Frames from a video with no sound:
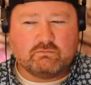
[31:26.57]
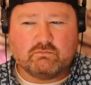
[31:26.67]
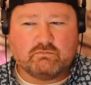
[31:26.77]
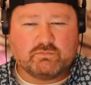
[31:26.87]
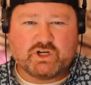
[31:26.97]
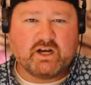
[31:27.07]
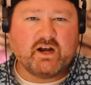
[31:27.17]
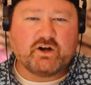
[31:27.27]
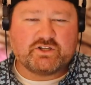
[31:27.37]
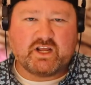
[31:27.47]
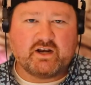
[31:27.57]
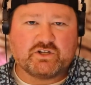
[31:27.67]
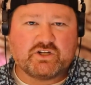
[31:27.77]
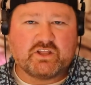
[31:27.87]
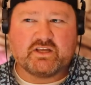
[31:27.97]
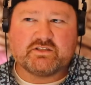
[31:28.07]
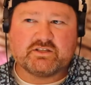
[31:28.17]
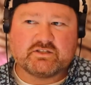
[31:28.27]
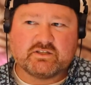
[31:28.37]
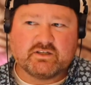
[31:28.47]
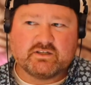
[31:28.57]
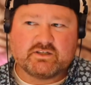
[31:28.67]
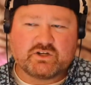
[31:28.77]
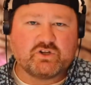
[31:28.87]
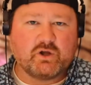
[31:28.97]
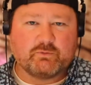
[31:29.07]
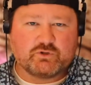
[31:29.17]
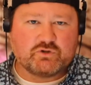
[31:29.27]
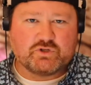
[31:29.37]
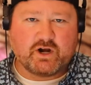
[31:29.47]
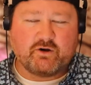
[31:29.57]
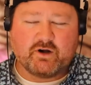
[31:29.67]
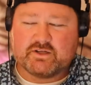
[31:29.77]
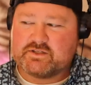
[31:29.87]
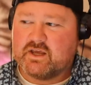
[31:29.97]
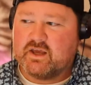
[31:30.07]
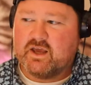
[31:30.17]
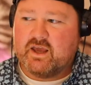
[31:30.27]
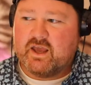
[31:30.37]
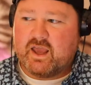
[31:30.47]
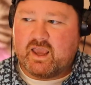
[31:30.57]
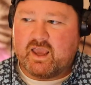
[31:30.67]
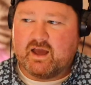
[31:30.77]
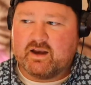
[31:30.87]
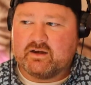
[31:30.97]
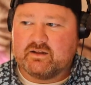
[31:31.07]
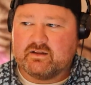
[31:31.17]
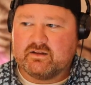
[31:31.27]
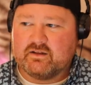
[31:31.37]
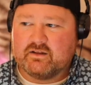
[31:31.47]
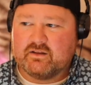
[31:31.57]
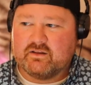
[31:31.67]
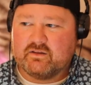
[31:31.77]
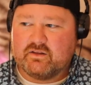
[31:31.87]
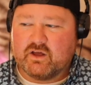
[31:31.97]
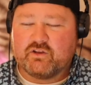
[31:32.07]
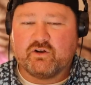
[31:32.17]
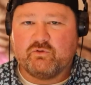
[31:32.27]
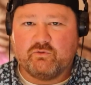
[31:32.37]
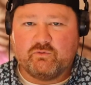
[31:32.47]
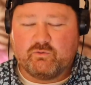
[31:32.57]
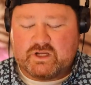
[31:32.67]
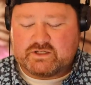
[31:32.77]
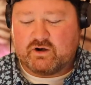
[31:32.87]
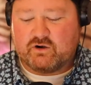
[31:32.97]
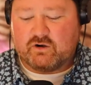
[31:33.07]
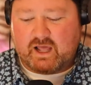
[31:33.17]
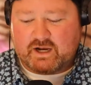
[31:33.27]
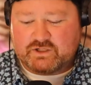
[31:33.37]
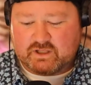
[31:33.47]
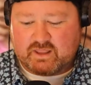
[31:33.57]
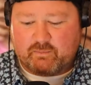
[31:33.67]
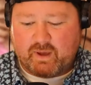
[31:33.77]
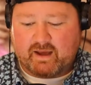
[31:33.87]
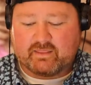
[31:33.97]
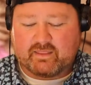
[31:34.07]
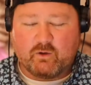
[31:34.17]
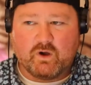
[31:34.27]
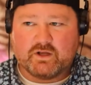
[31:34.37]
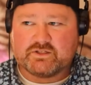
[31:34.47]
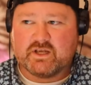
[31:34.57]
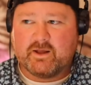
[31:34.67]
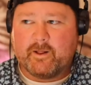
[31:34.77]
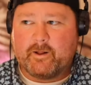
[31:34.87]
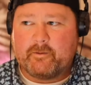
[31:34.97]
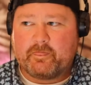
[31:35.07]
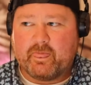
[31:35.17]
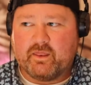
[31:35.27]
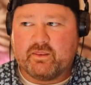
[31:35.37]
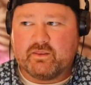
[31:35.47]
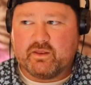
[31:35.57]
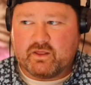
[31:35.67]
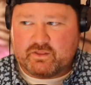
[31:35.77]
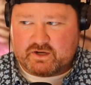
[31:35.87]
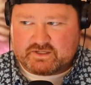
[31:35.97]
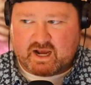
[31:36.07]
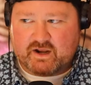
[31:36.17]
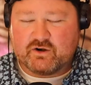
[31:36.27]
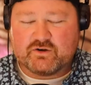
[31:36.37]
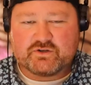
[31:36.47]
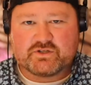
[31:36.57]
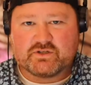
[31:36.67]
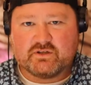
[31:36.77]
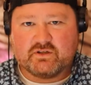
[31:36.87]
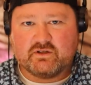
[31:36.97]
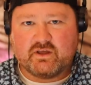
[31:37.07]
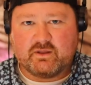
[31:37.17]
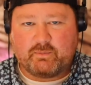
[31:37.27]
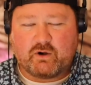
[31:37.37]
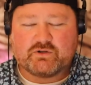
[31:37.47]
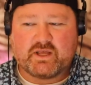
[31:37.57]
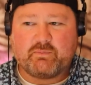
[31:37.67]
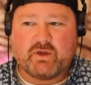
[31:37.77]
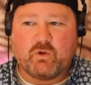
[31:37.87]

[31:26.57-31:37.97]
she didn't understand it. She thinks it's essentially almost too generous. And the other reason or logic that backed that was the designers and the powers that be